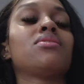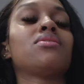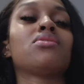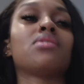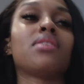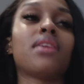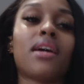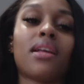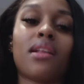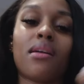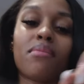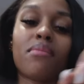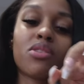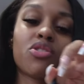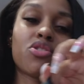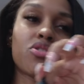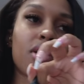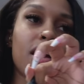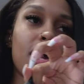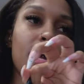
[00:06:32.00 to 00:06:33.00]
tonight I'm gonna
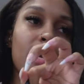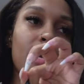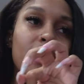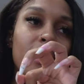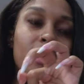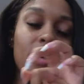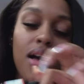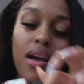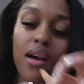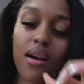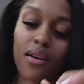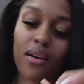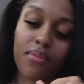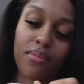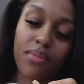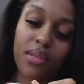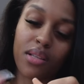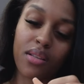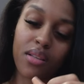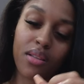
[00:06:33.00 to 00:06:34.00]
try
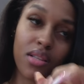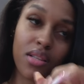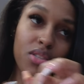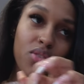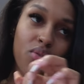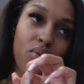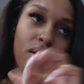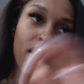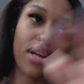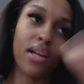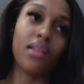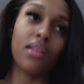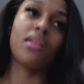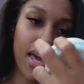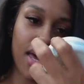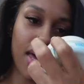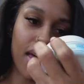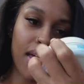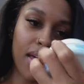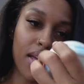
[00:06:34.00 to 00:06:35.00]
this oil,
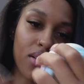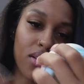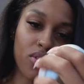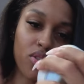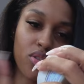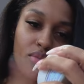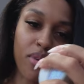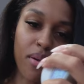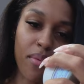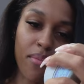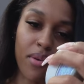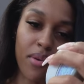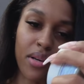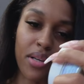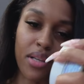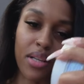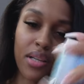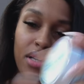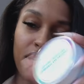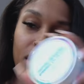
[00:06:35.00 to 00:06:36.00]
and tomorrow
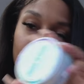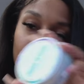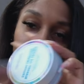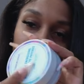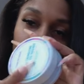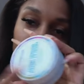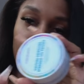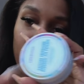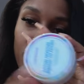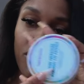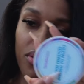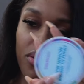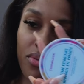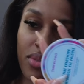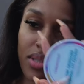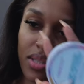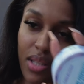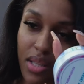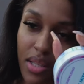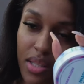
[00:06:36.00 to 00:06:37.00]
morning I'm gonna
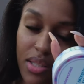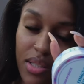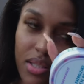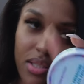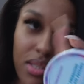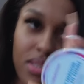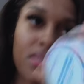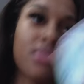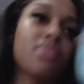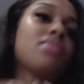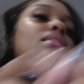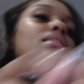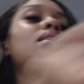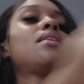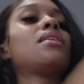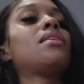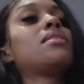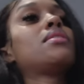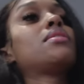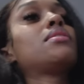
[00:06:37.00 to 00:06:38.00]
use this.
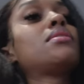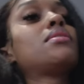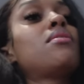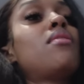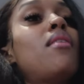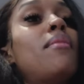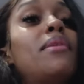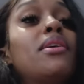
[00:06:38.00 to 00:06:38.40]
So I'm